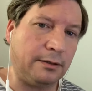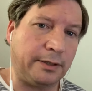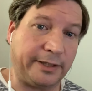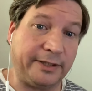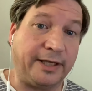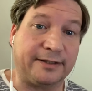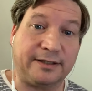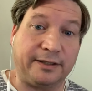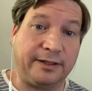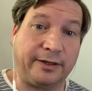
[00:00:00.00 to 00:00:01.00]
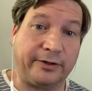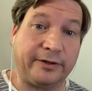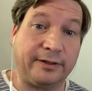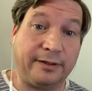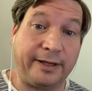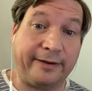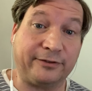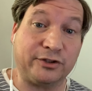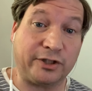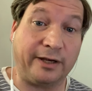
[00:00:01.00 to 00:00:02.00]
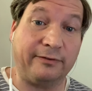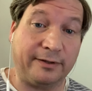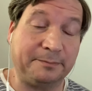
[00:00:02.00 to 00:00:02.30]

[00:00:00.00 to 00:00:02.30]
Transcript: And yes, I need a haircut and have to shave.